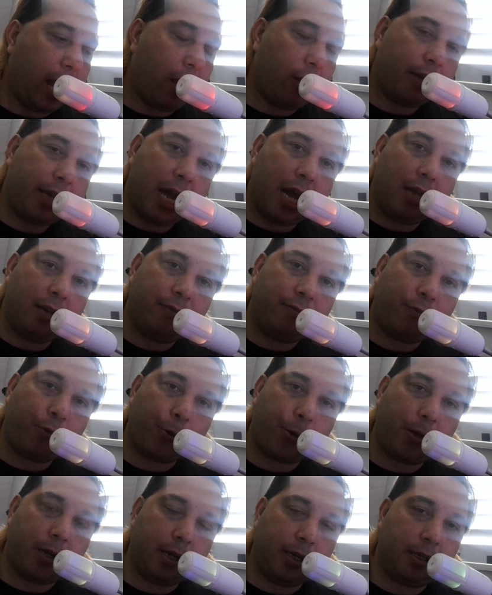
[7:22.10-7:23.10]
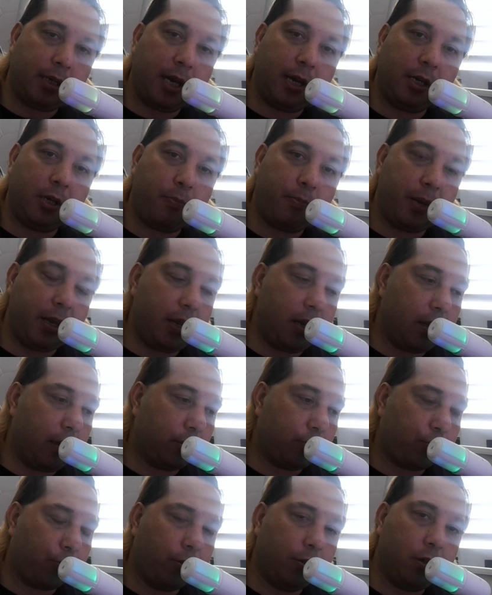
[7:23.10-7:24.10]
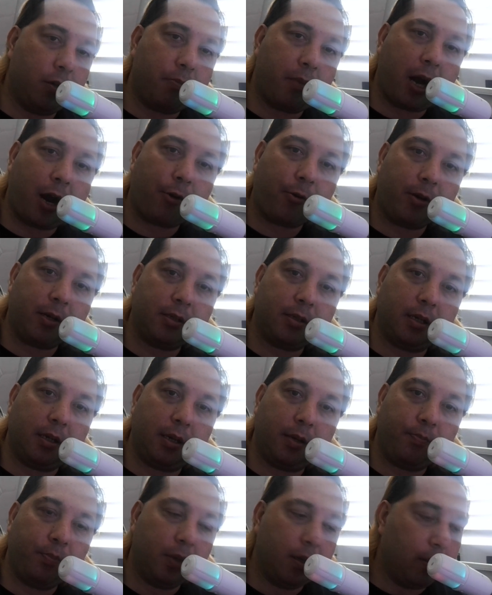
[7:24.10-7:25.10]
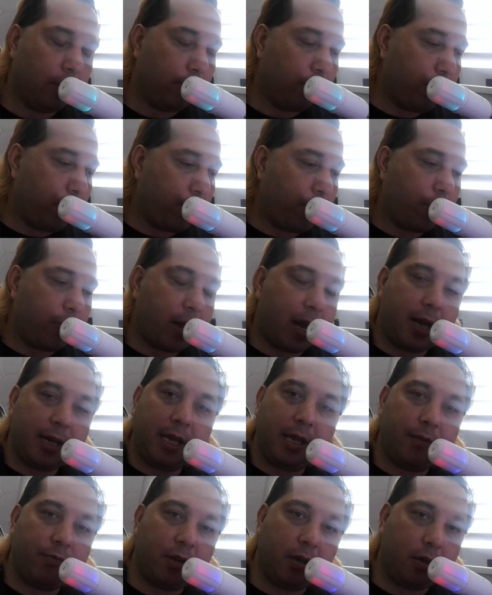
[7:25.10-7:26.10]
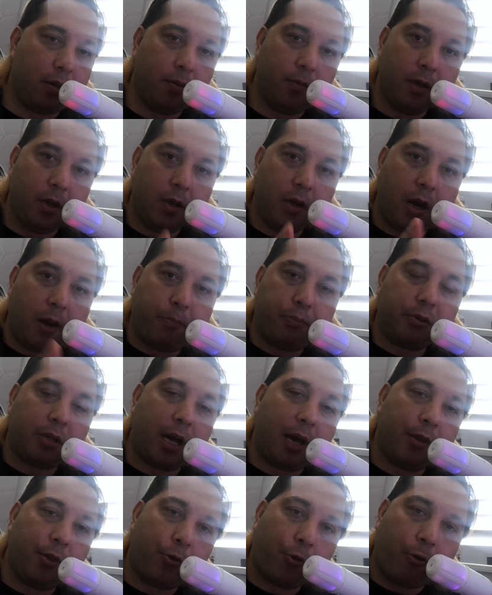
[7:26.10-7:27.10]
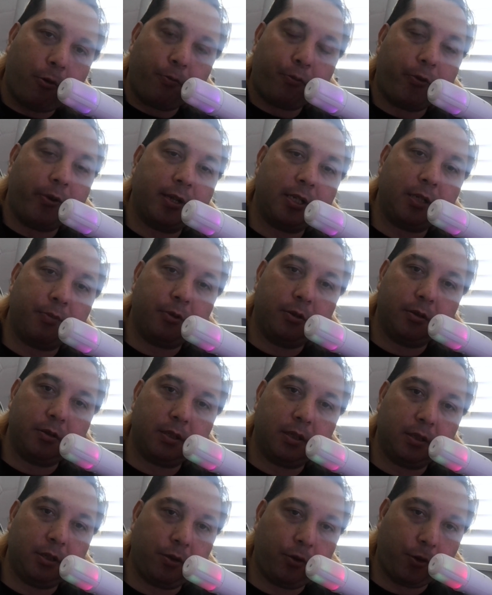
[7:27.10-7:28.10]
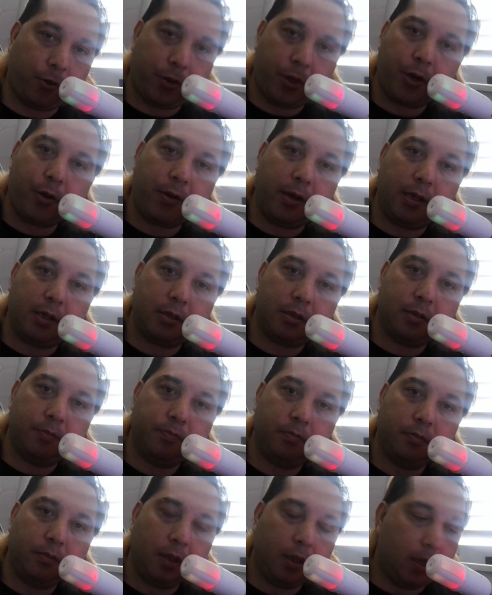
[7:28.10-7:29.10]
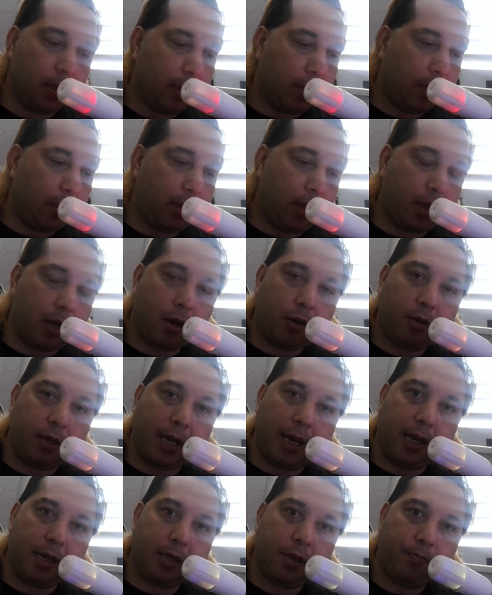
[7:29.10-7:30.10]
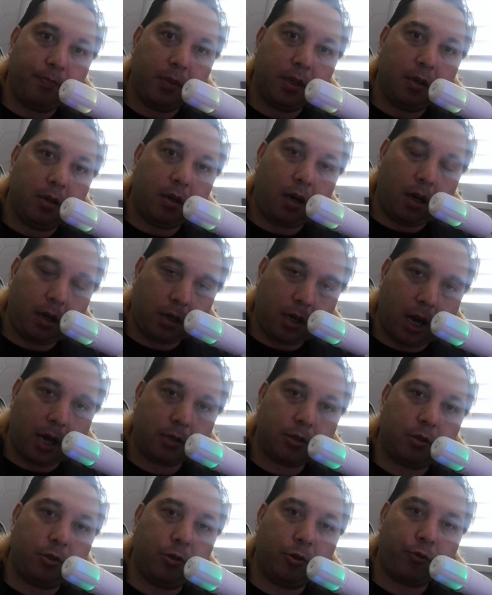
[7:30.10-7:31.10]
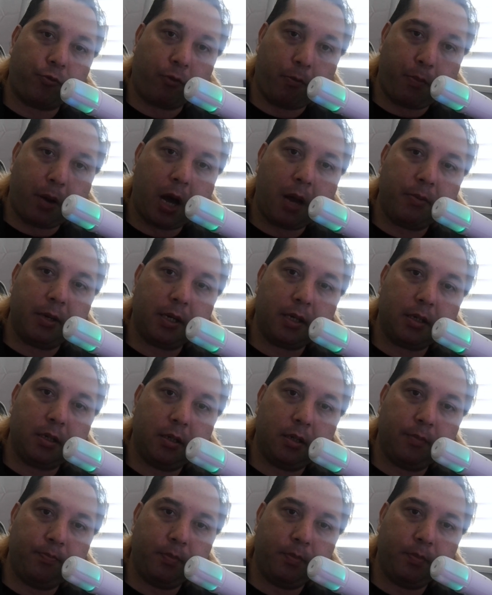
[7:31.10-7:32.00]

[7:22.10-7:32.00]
how California can claim to be a true democracy when they're not even applying their own principles into their theories. Like a constitutional republic,